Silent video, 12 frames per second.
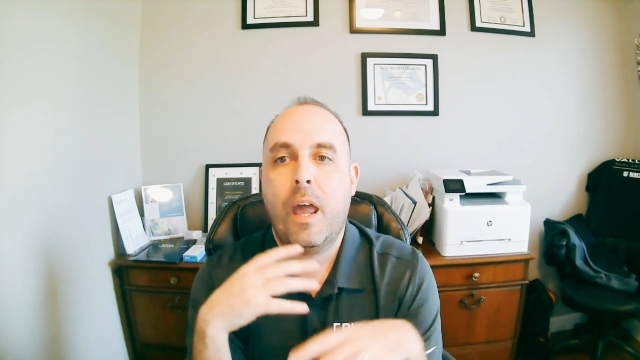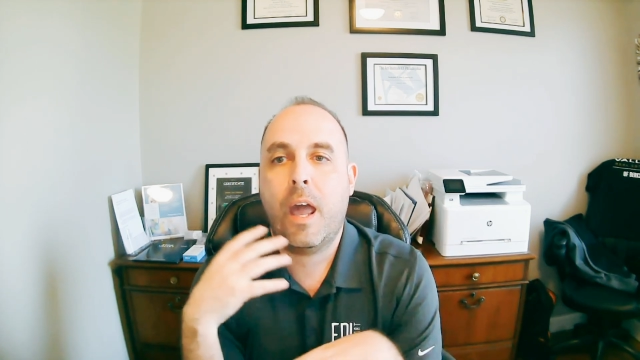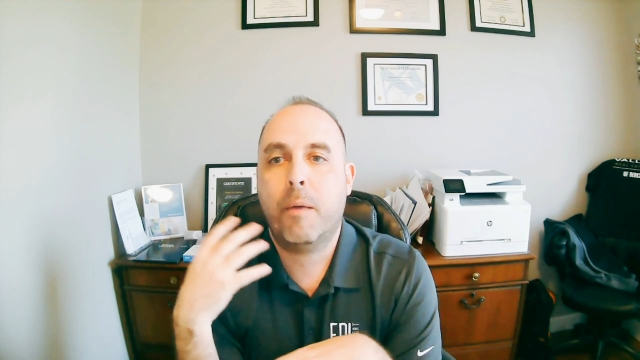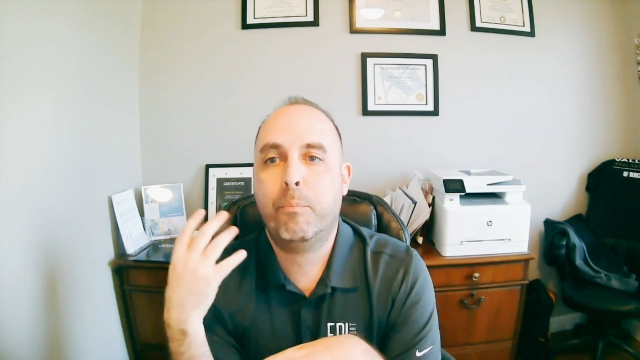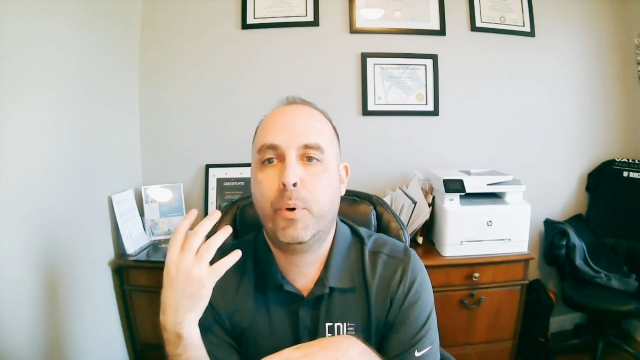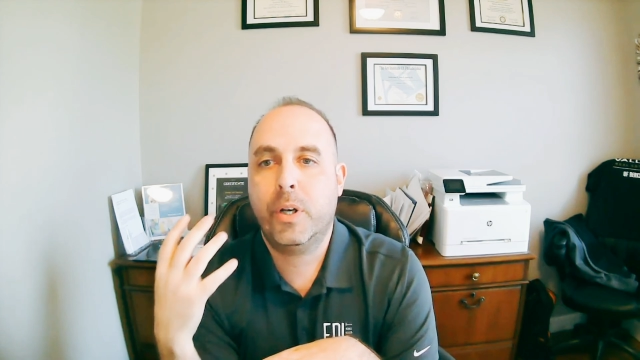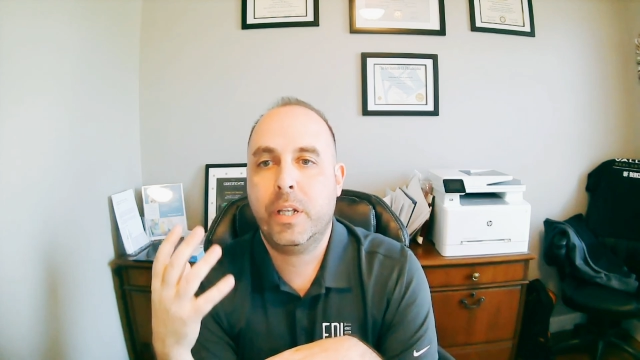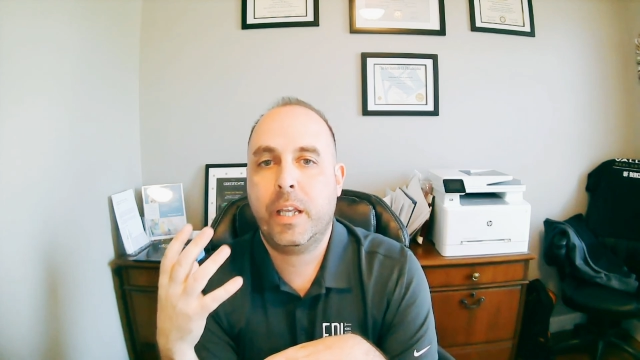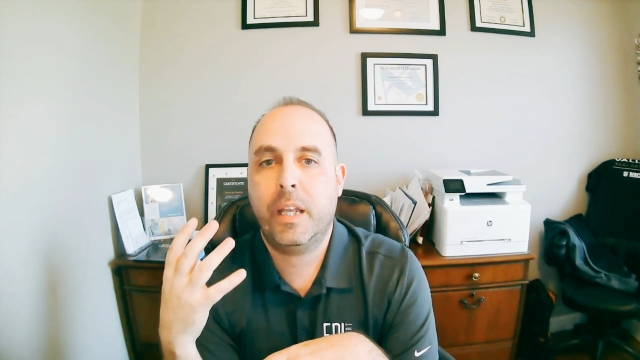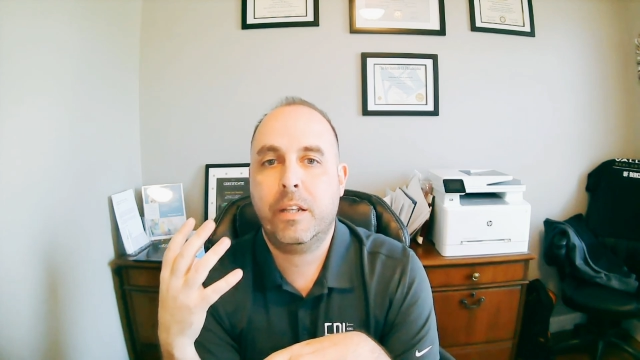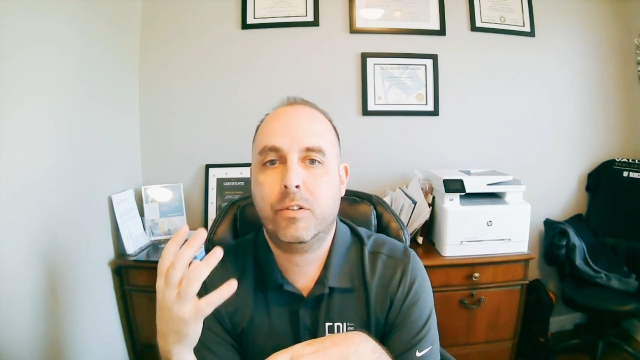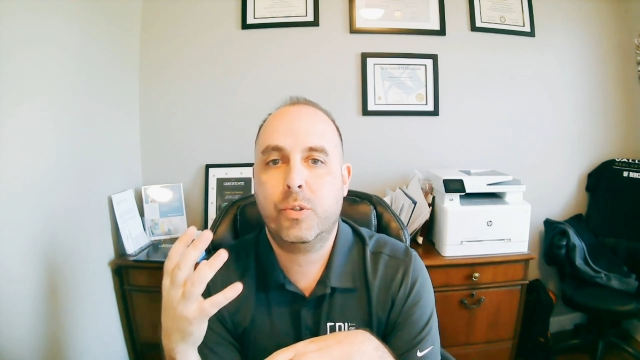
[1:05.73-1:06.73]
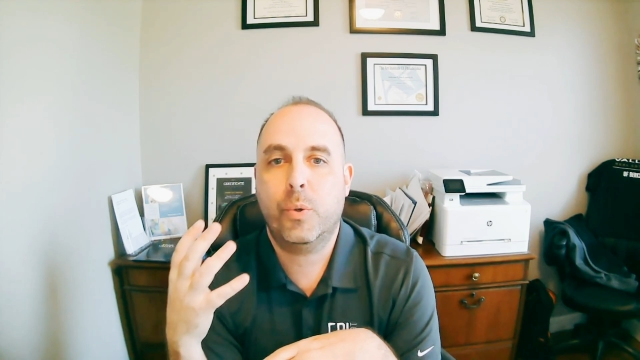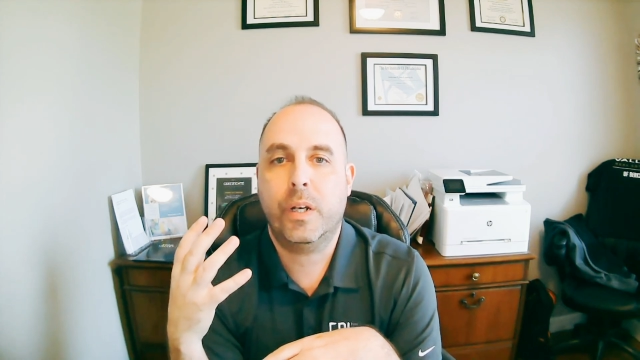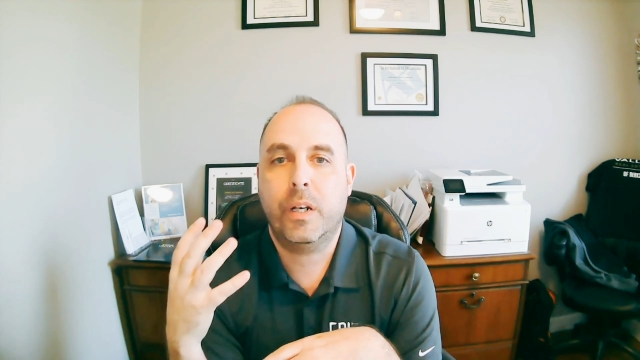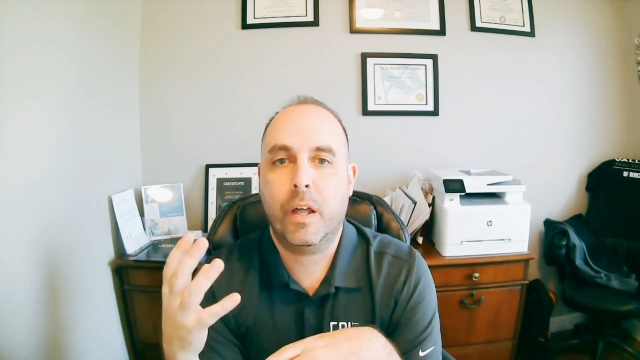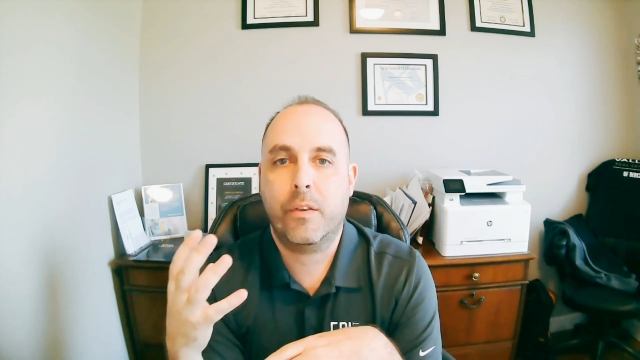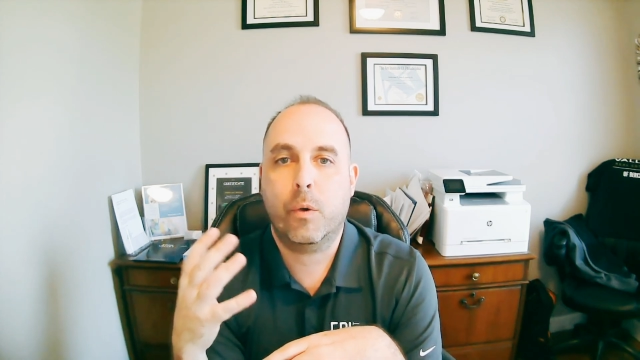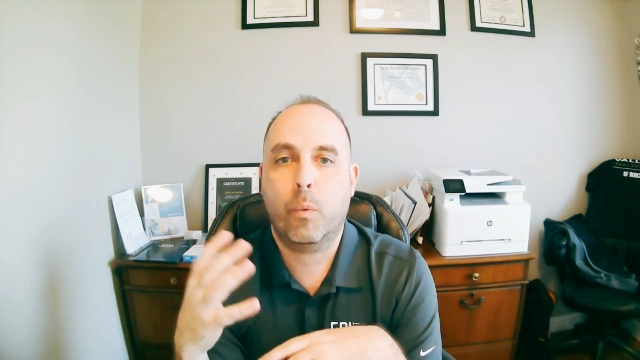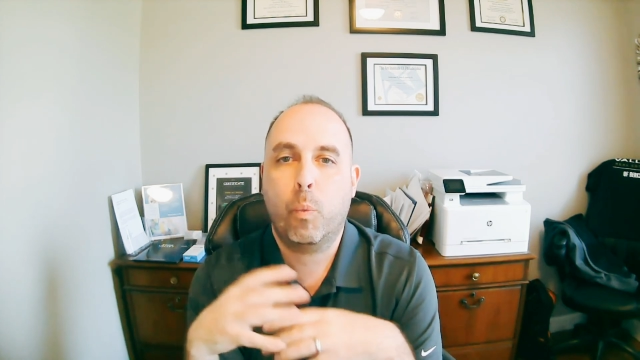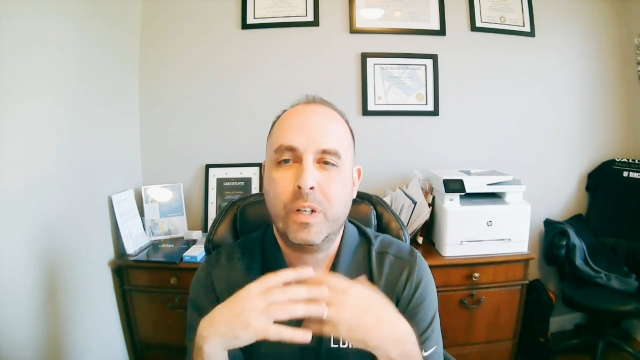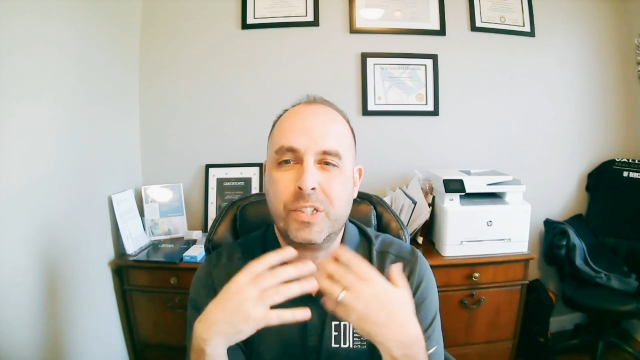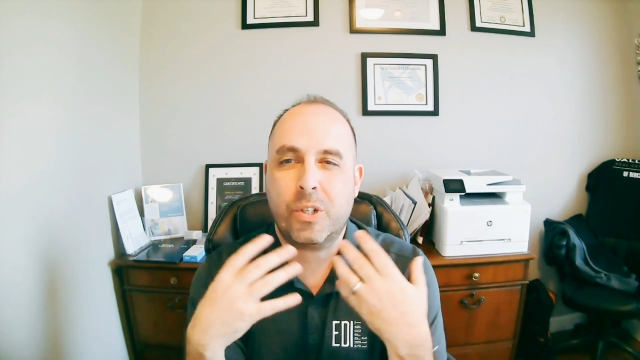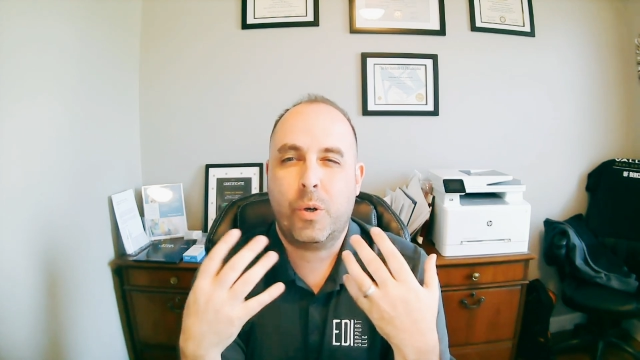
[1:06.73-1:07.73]
and putting it into another.
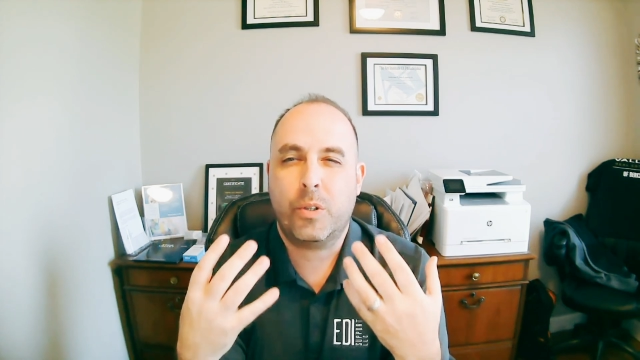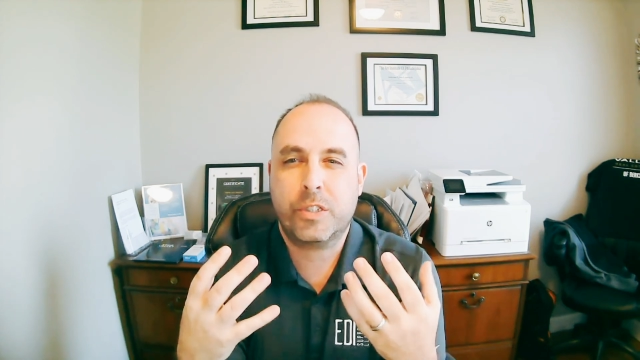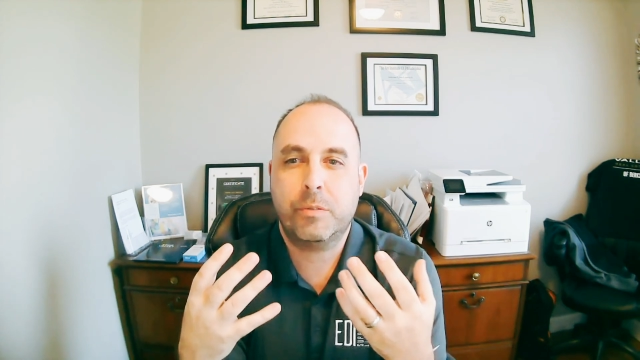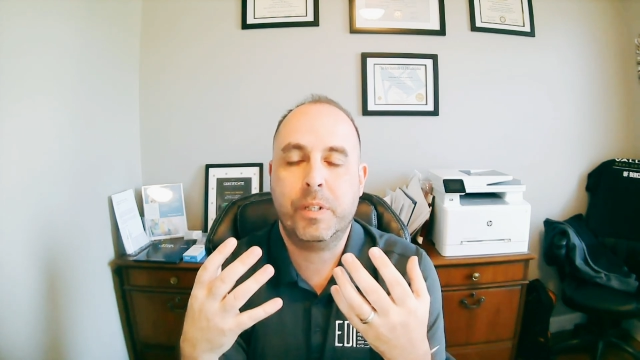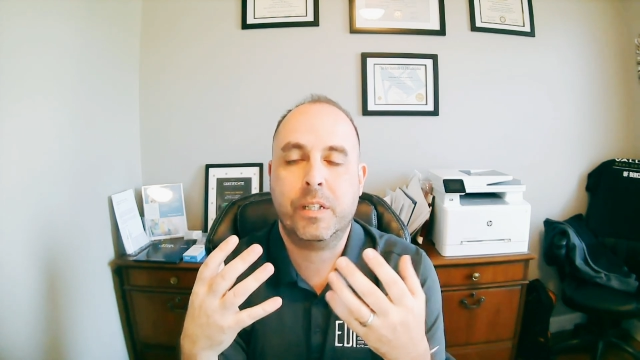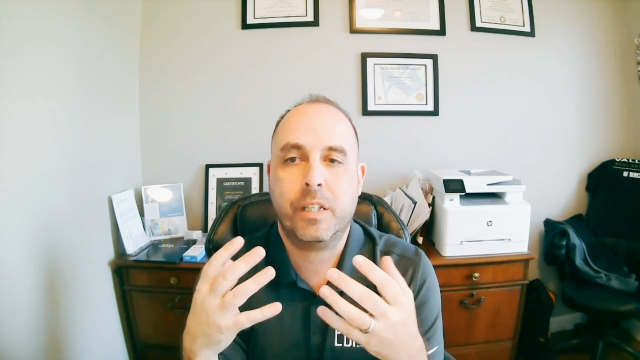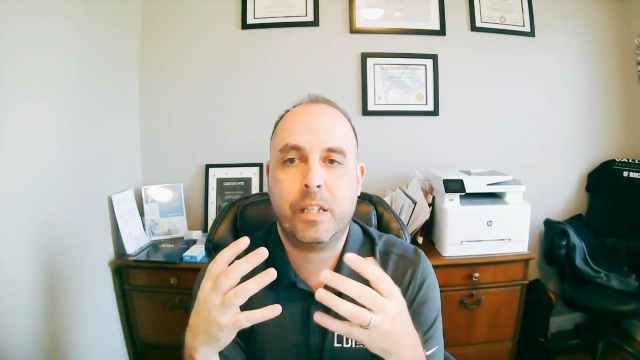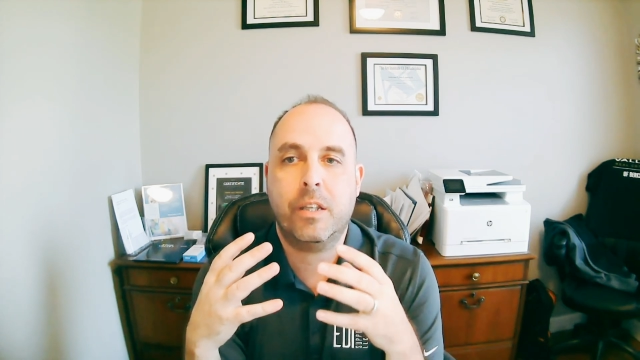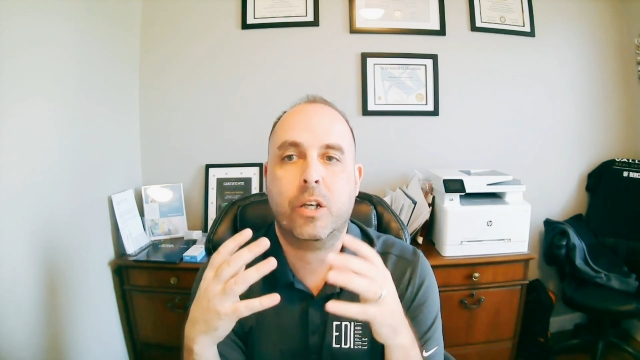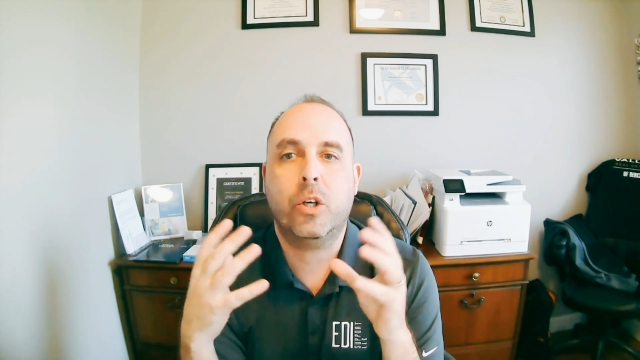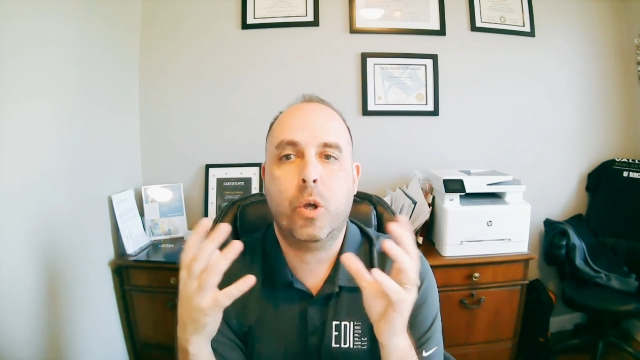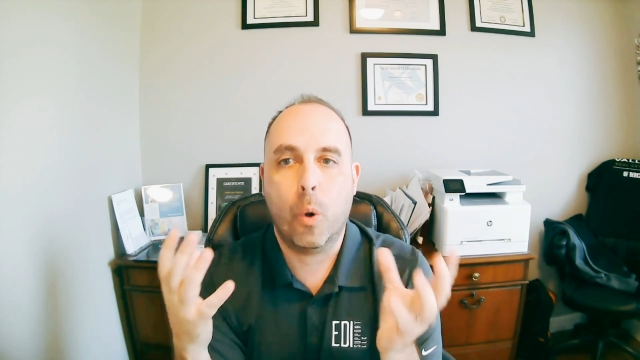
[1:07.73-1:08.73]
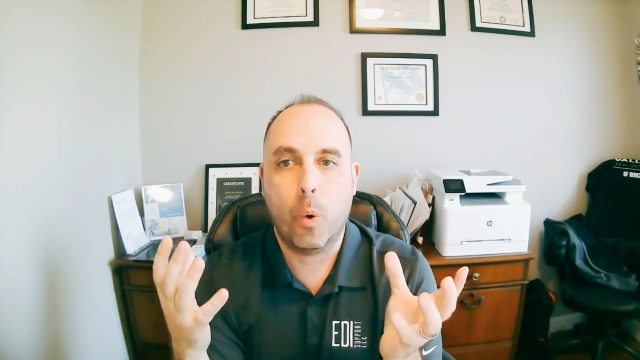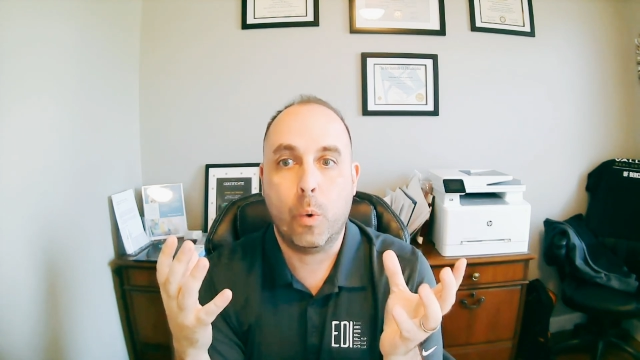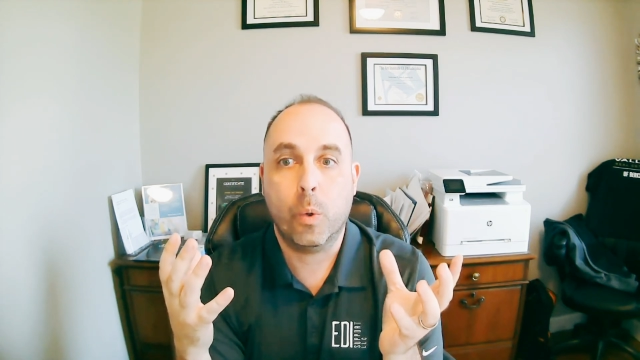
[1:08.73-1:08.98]
What's ultimately the goal?